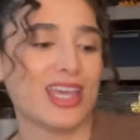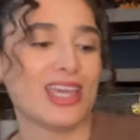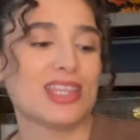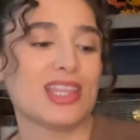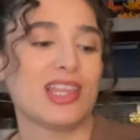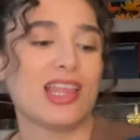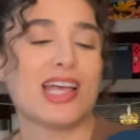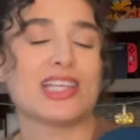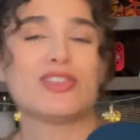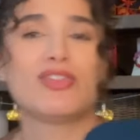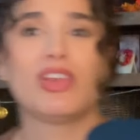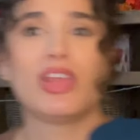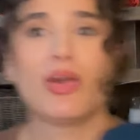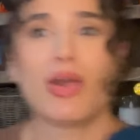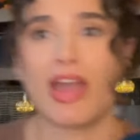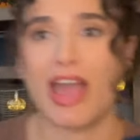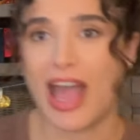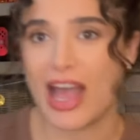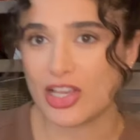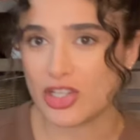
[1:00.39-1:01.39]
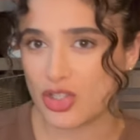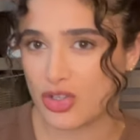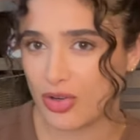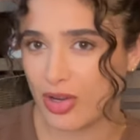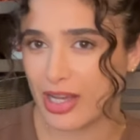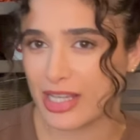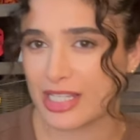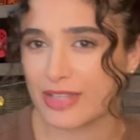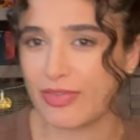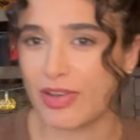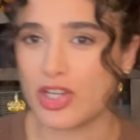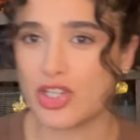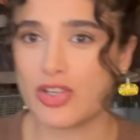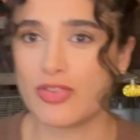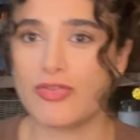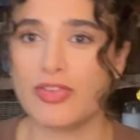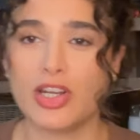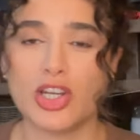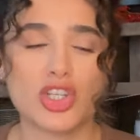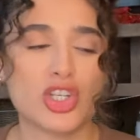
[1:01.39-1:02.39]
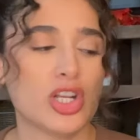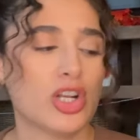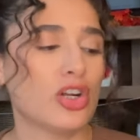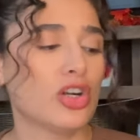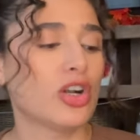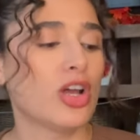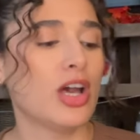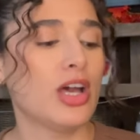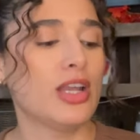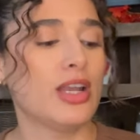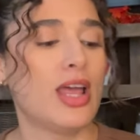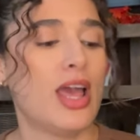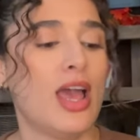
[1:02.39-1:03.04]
in the last video I asked you guys if I should finish it or not